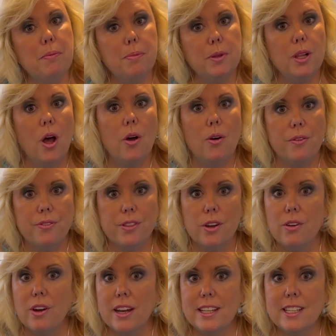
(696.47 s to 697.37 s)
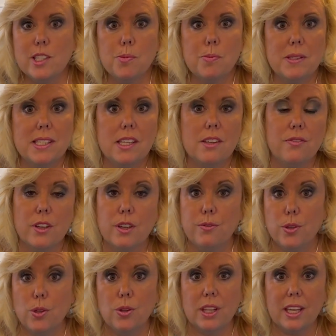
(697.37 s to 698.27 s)
below if there are any specific
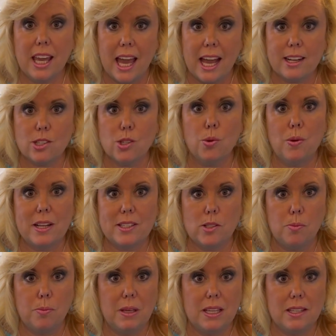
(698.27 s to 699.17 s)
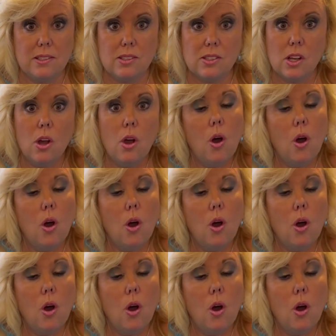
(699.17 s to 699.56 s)
fueling hacks or recipes